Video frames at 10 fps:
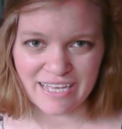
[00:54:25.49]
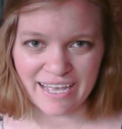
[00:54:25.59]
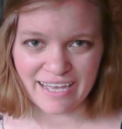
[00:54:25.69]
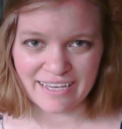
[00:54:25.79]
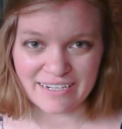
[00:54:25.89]

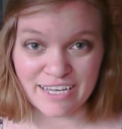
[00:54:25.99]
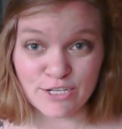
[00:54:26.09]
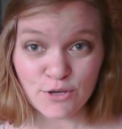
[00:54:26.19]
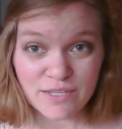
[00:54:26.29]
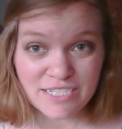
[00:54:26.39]
and I
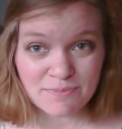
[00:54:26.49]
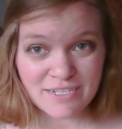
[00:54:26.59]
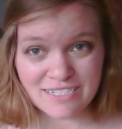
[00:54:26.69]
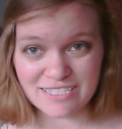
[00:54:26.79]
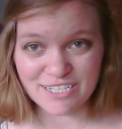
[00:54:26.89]
know this
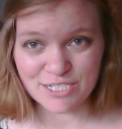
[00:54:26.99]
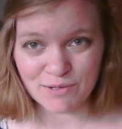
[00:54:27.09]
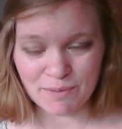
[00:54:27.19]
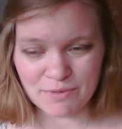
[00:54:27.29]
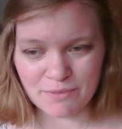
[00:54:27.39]
because they show
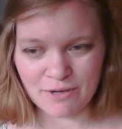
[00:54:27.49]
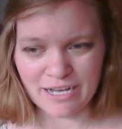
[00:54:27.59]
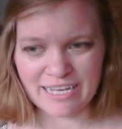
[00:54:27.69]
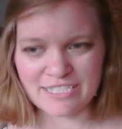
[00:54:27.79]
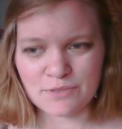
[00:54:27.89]
up in the
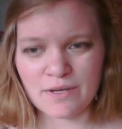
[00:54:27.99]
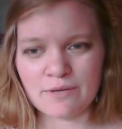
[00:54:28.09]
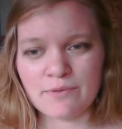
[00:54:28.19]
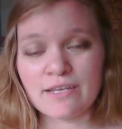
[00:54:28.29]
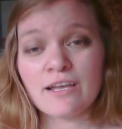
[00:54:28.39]
podcast
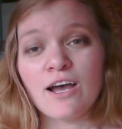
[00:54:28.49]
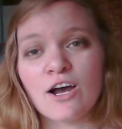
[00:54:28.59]
quite a bit.